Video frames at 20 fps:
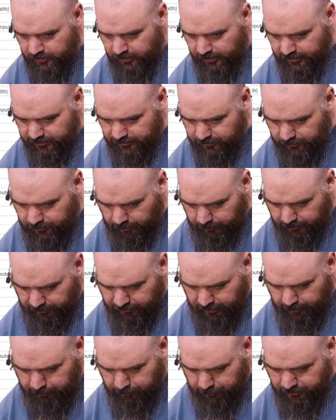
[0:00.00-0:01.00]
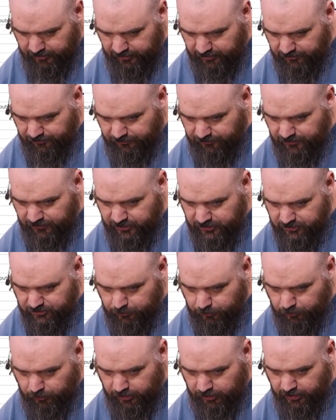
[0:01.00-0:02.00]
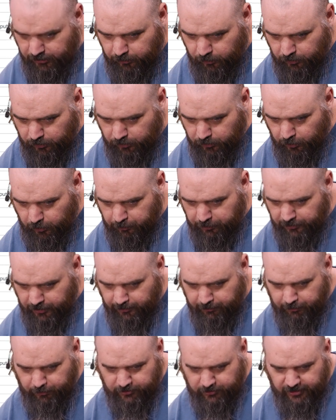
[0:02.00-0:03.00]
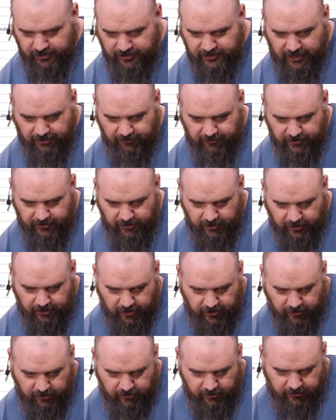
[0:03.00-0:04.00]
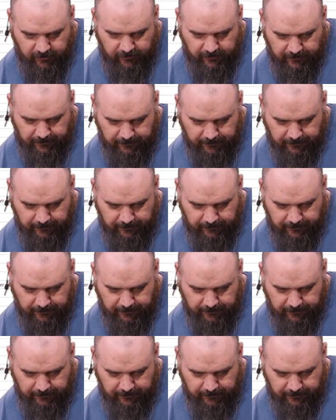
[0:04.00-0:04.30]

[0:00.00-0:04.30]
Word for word: All right, so now we have a couple of these finished running. We'll open up, we'll say Daffy Duck here.